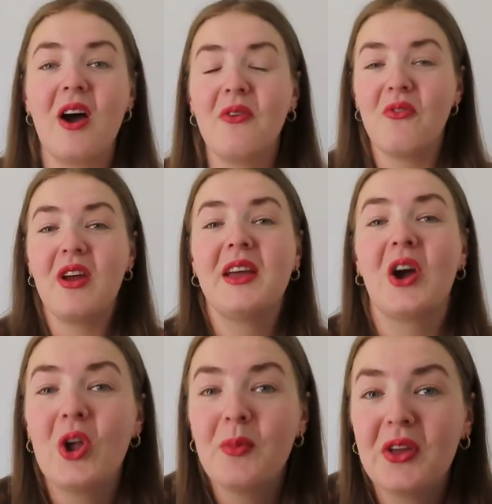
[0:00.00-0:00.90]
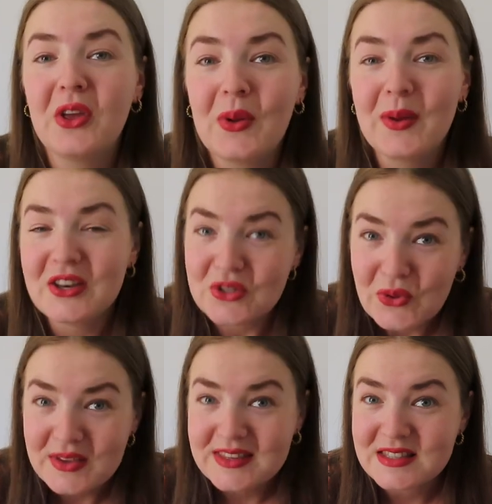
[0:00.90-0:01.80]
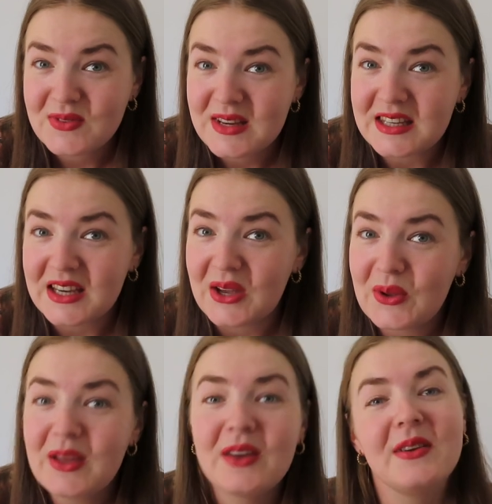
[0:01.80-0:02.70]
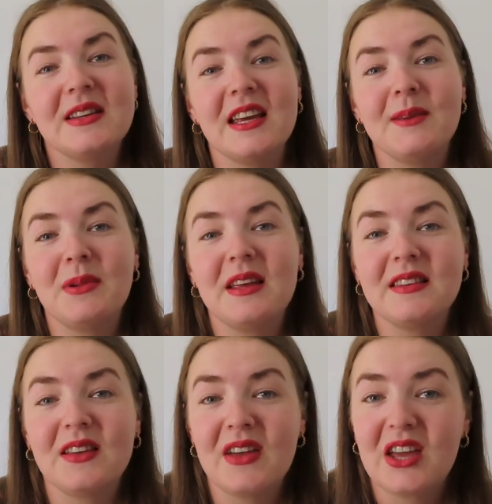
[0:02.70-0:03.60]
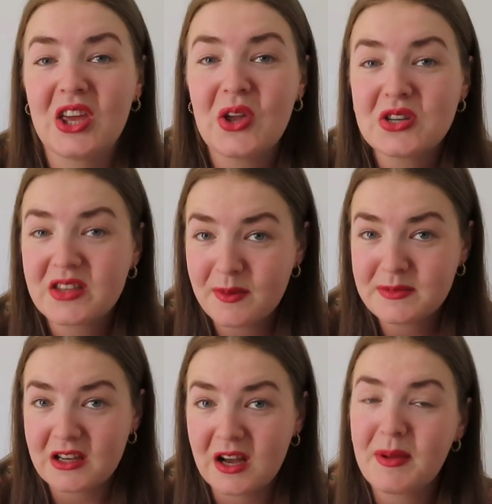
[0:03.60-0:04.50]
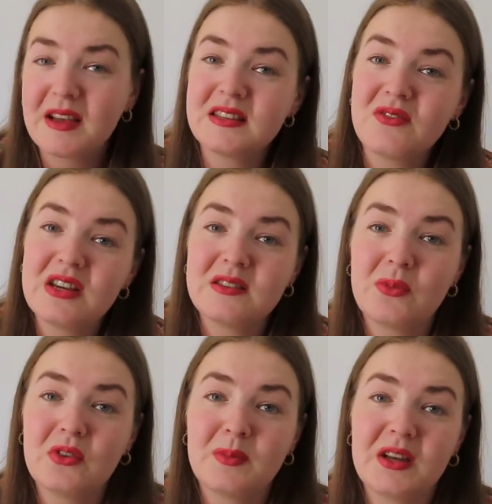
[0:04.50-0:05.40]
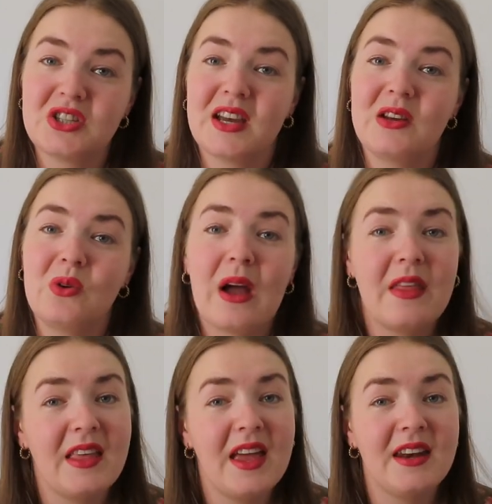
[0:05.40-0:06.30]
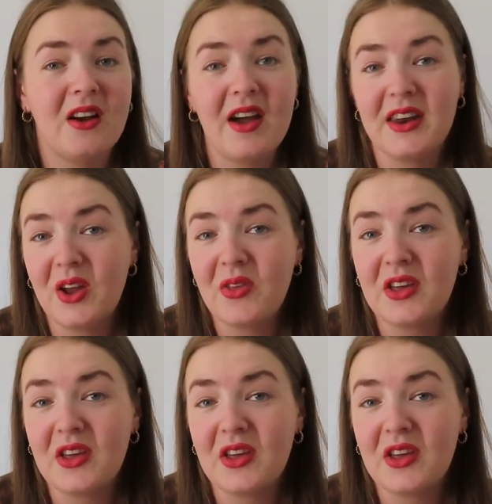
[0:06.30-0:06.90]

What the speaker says: I really hope you enjoyed this video. If you did, please give it a huge thumbs up as it really supports my channel, and then I know